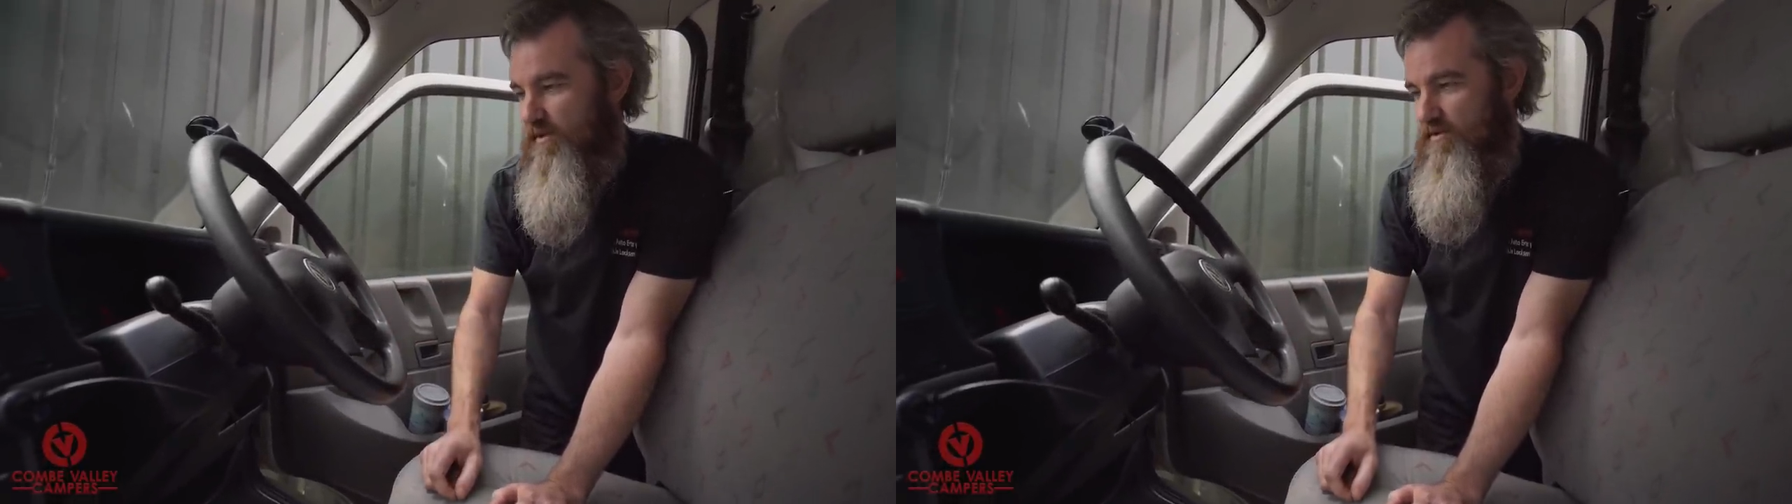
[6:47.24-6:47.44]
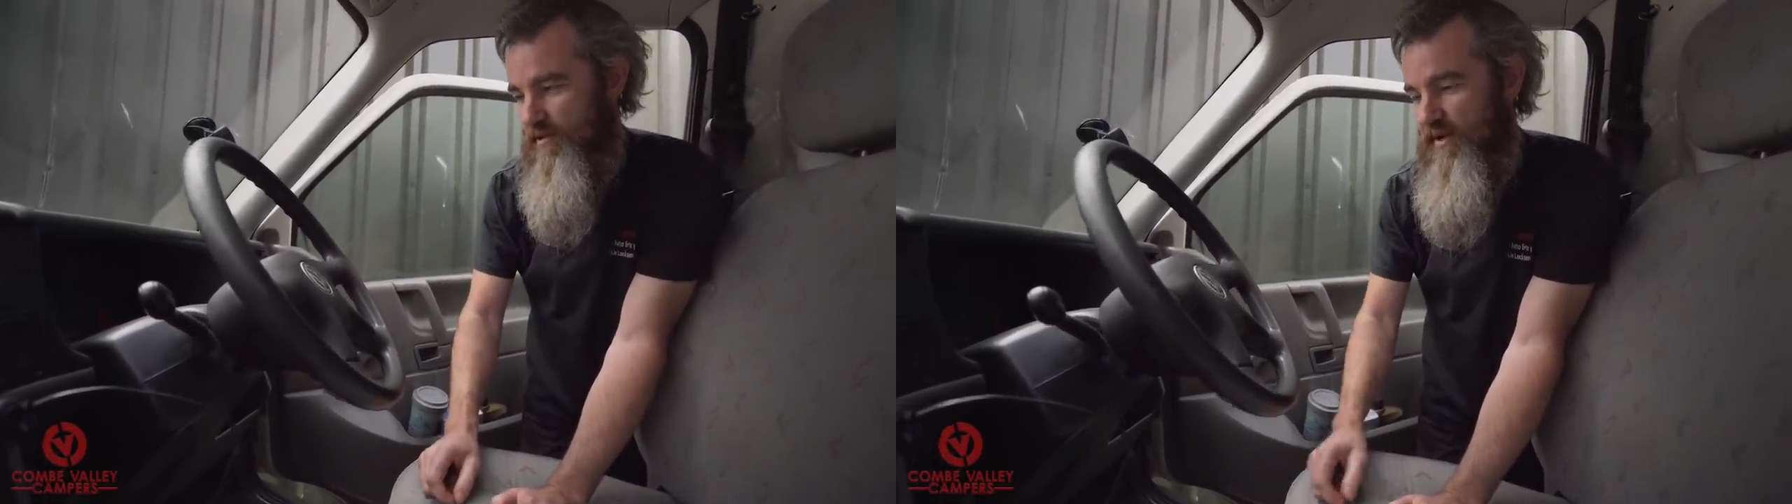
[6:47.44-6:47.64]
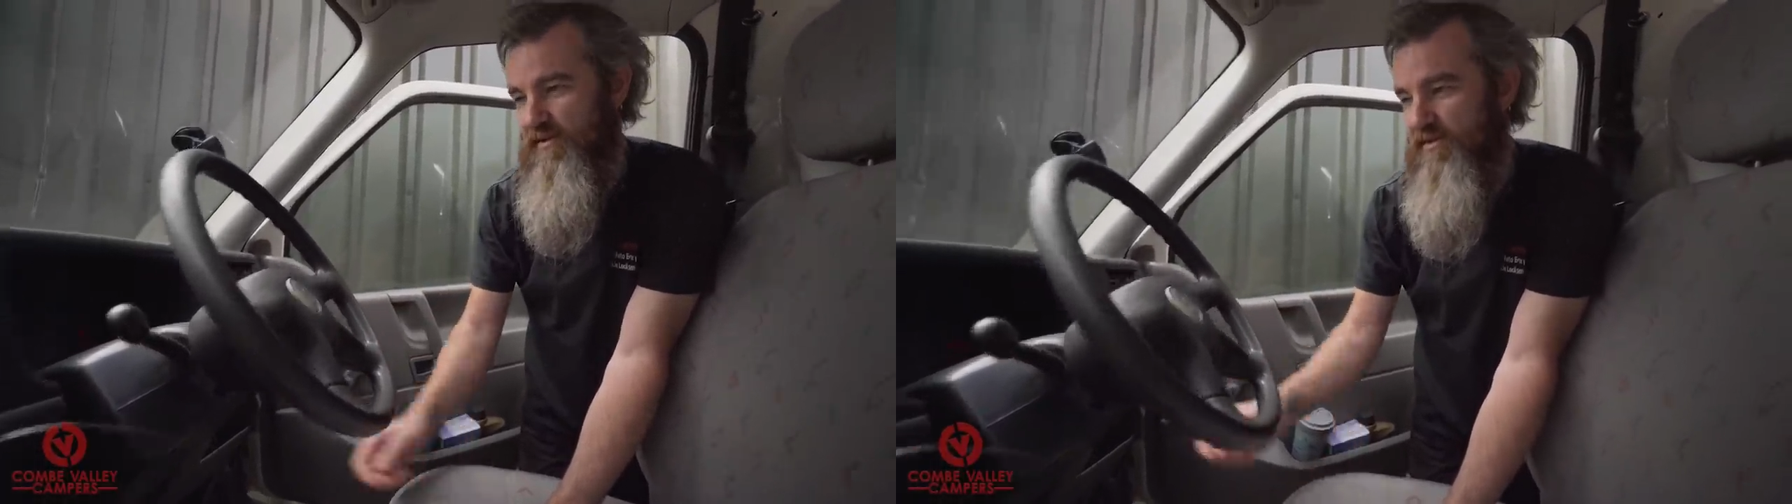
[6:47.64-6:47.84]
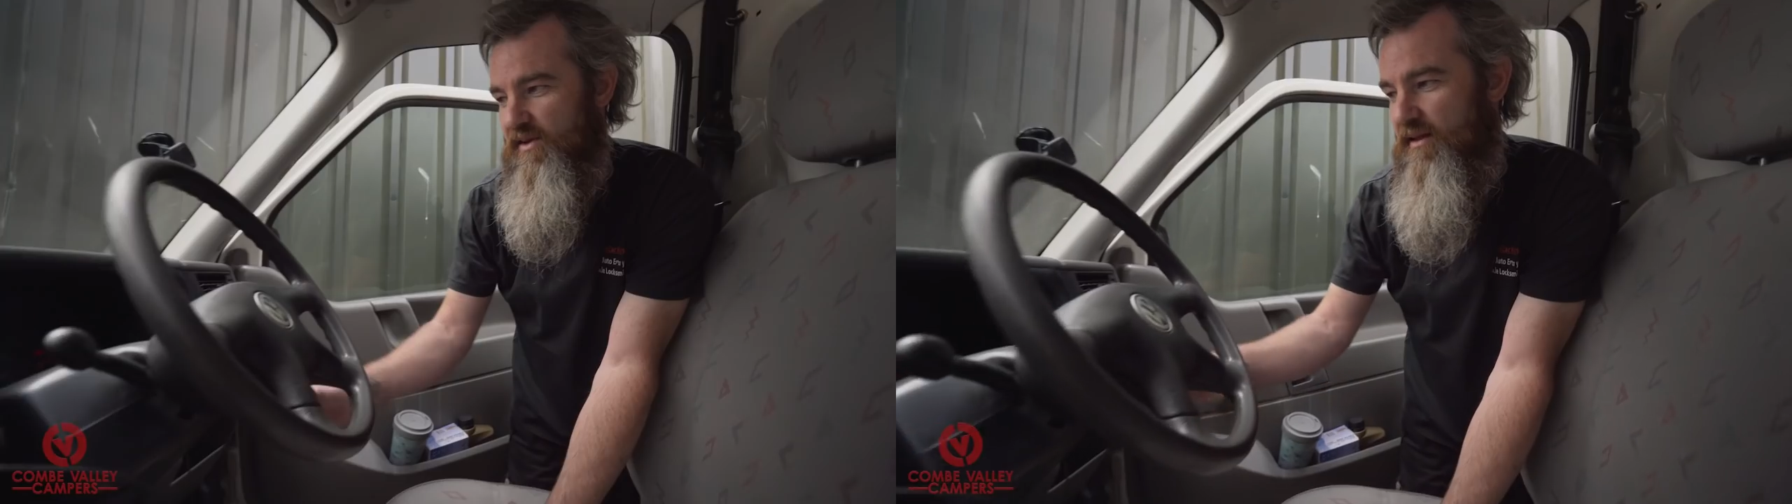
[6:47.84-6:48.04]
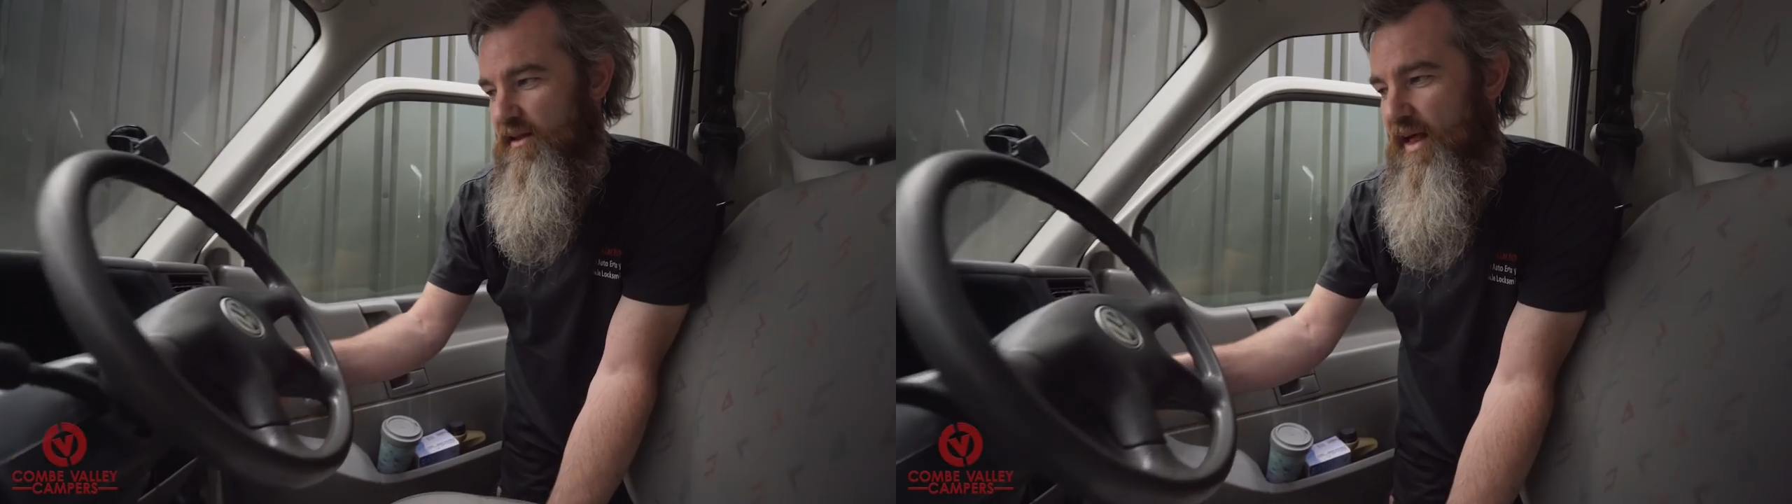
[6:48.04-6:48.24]
So we can
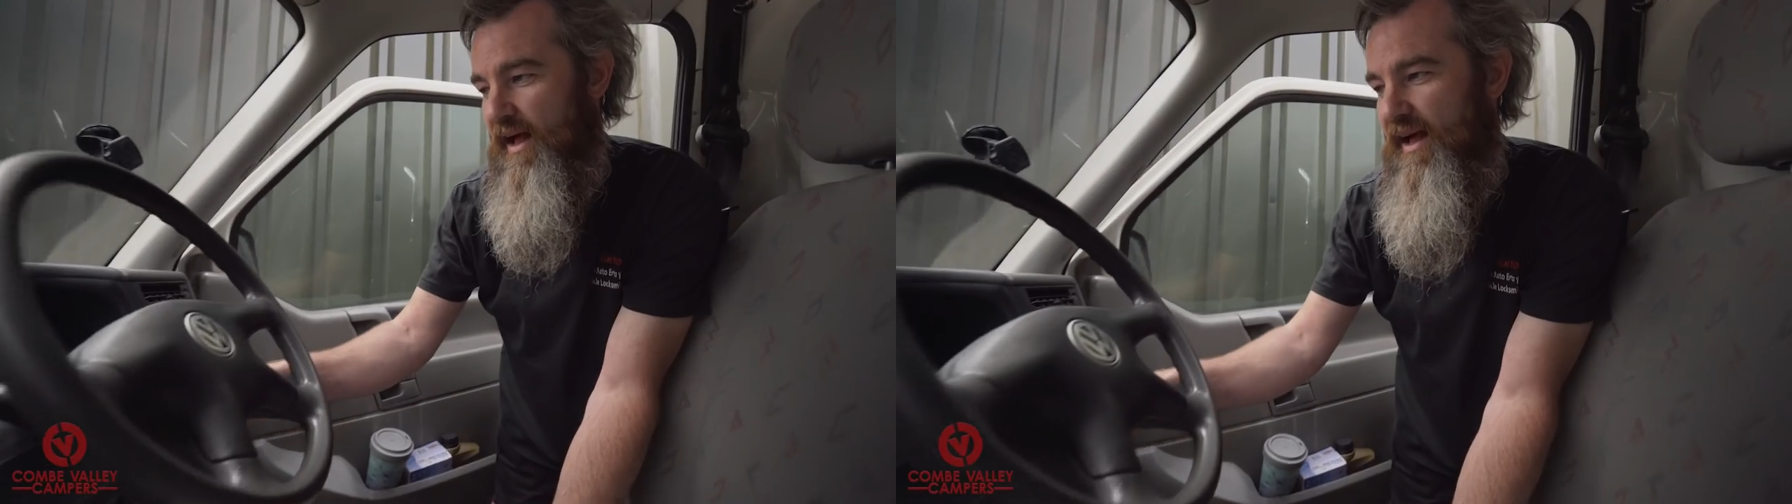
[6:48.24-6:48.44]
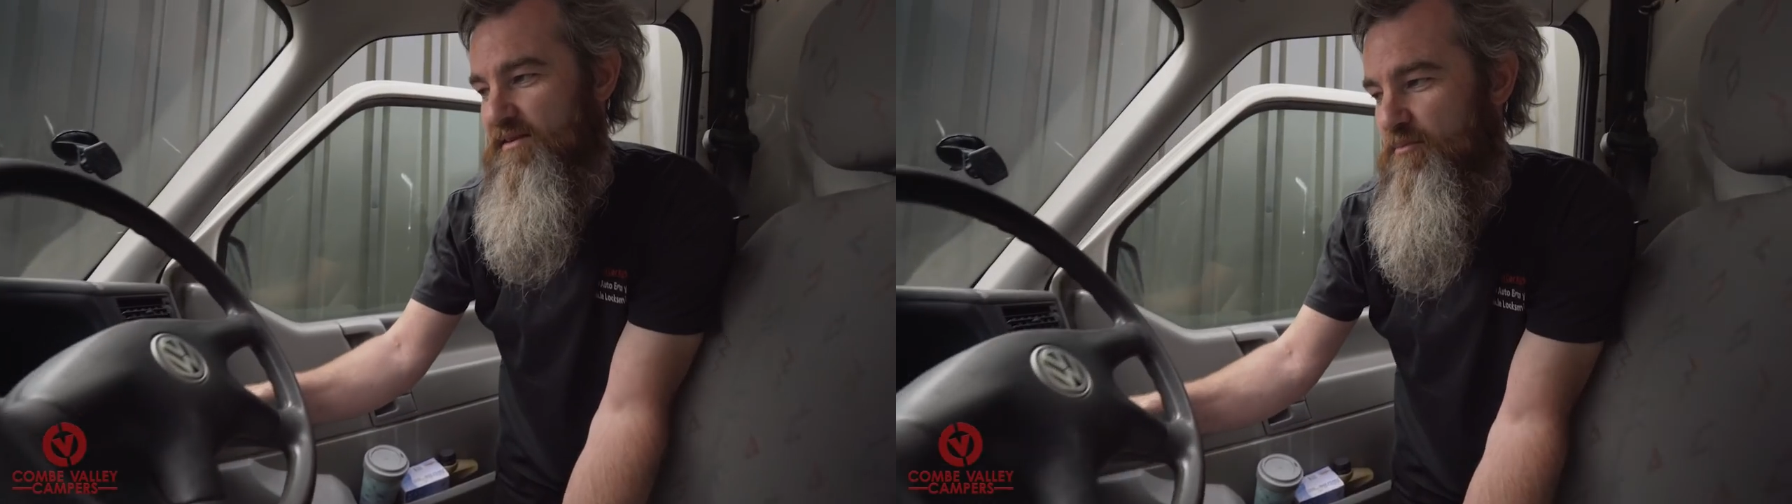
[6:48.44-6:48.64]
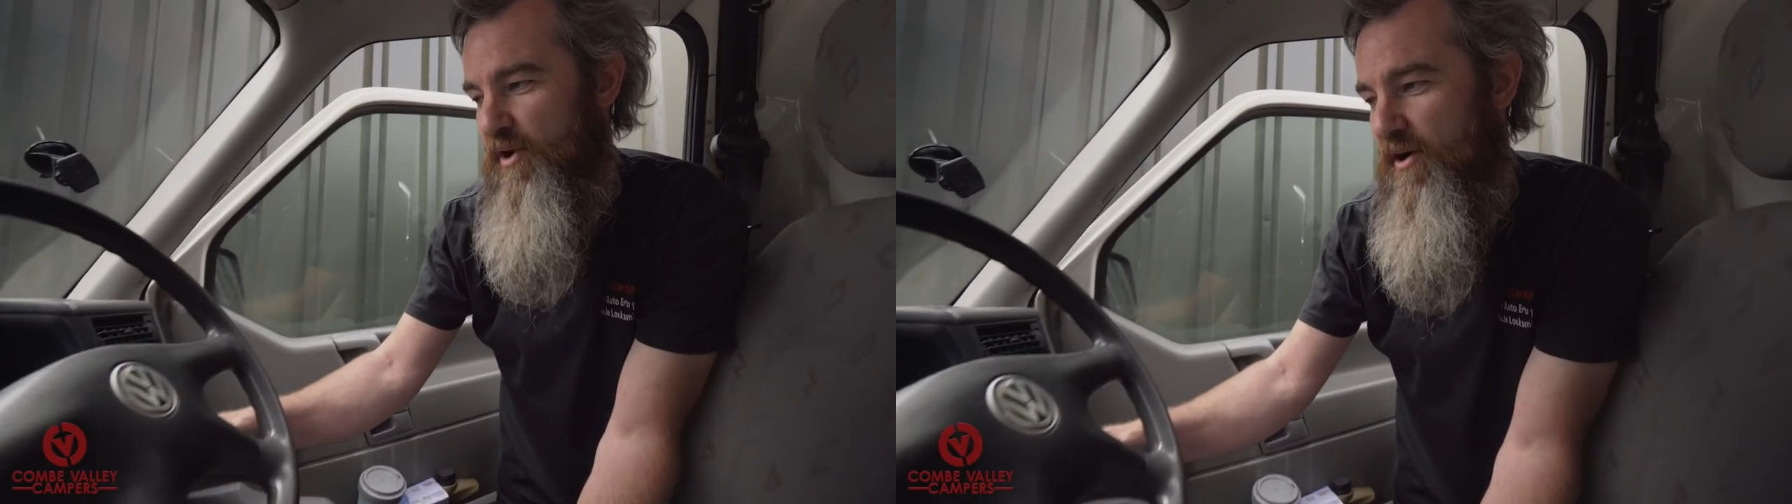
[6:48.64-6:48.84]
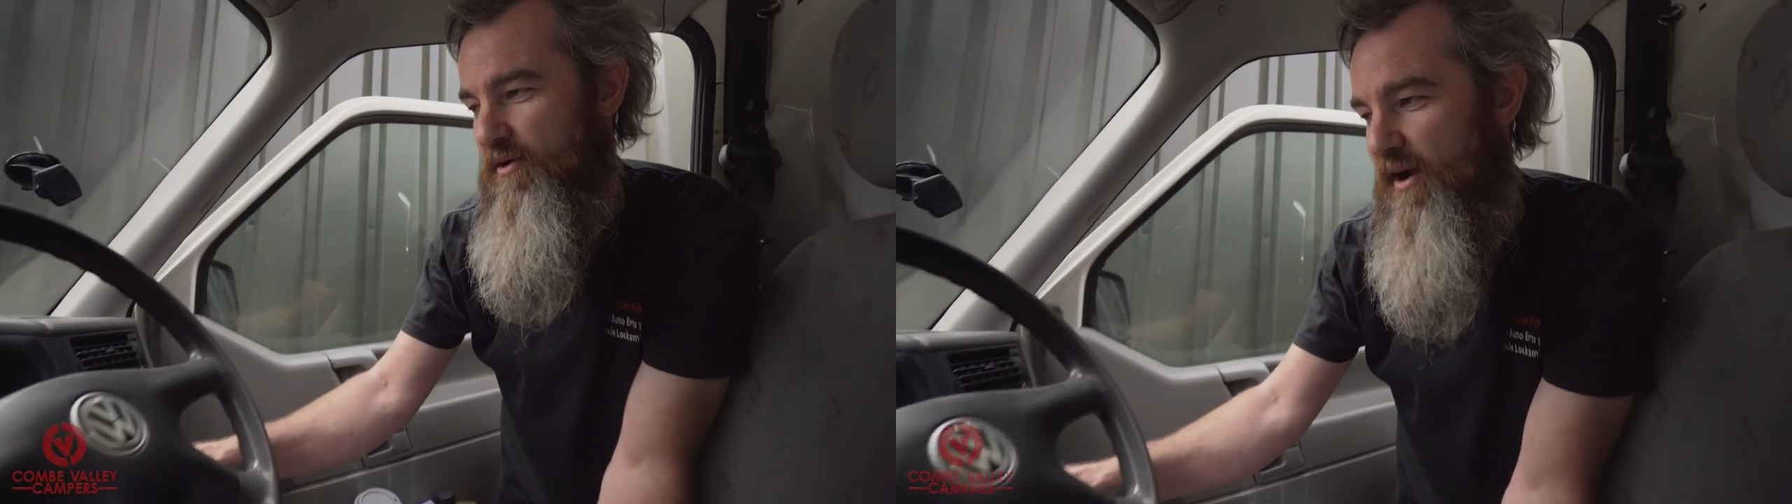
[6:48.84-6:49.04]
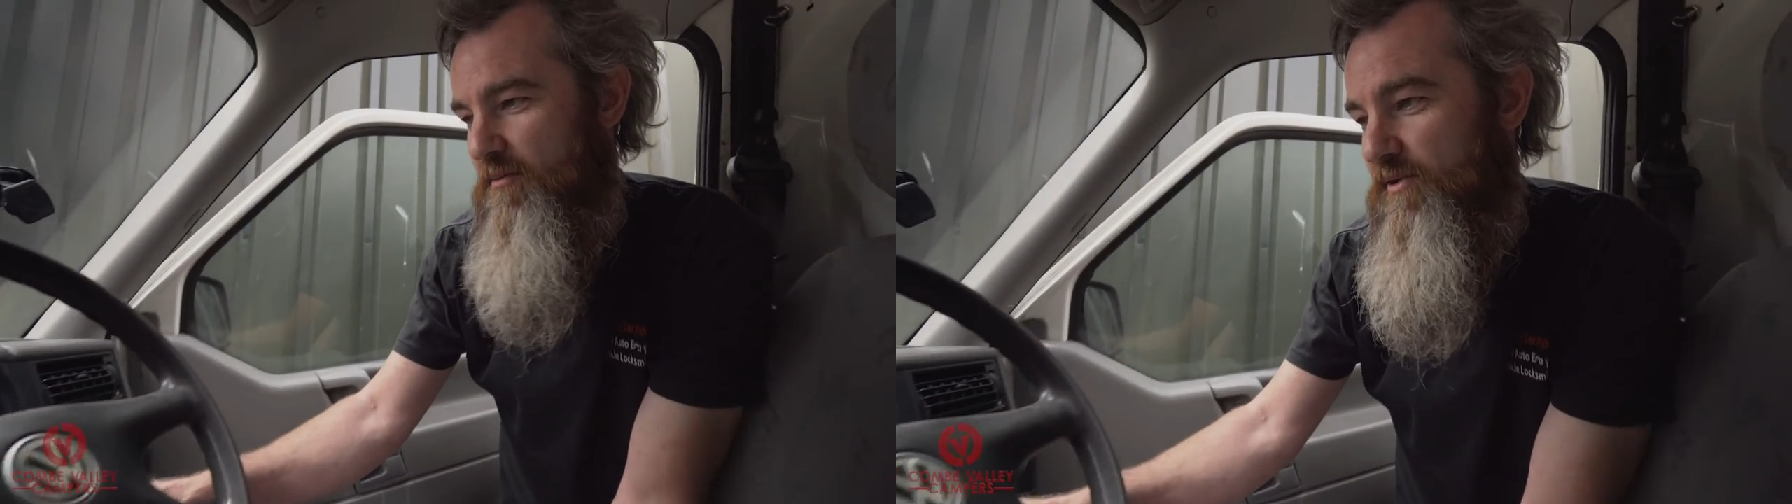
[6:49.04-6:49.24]
see that that hasn't
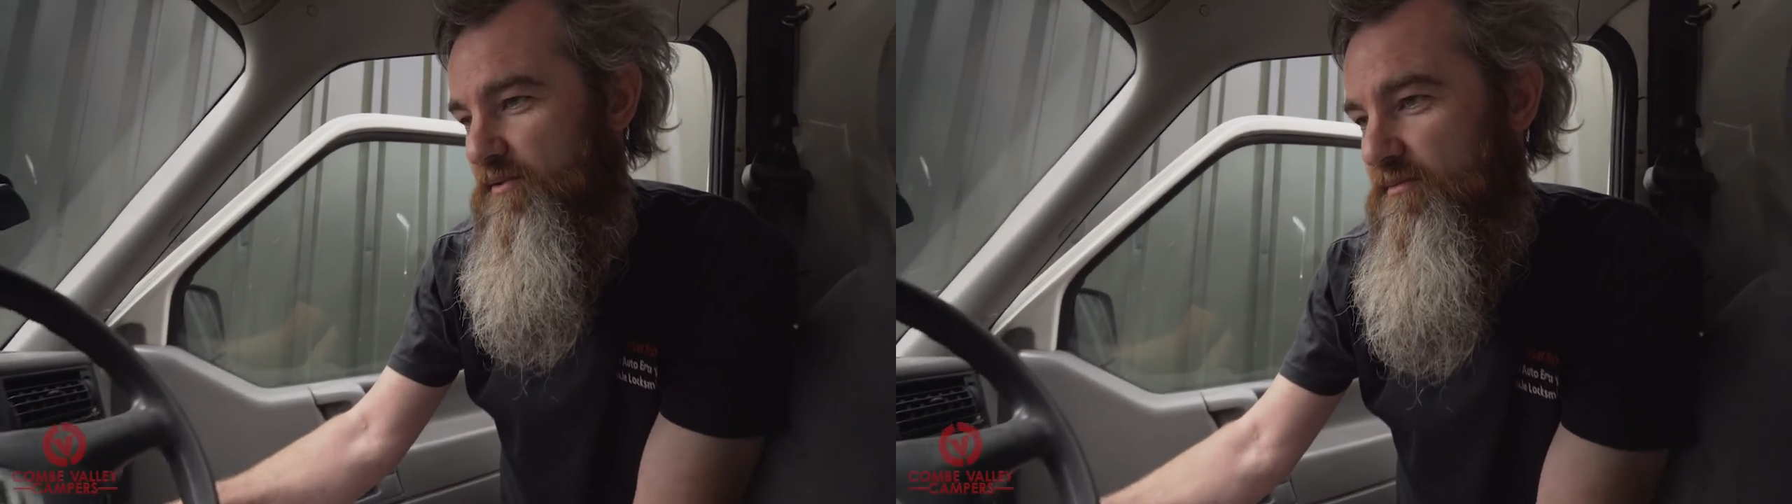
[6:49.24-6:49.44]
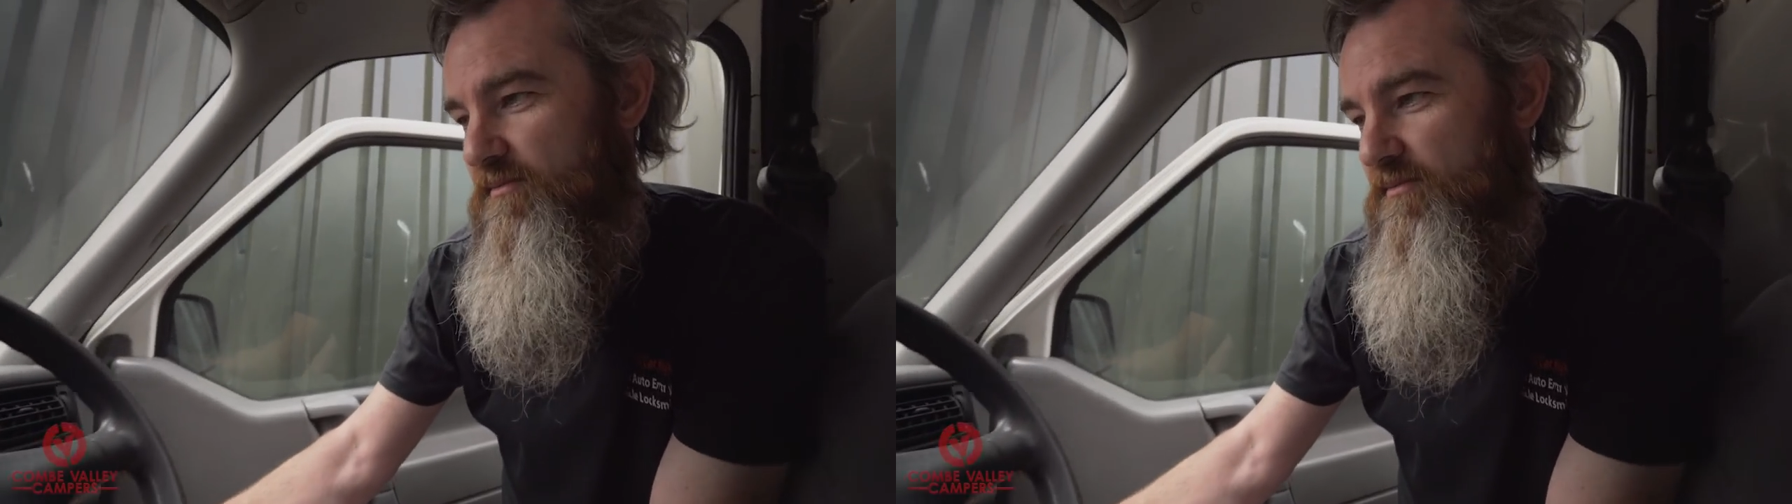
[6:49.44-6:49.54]
programmed.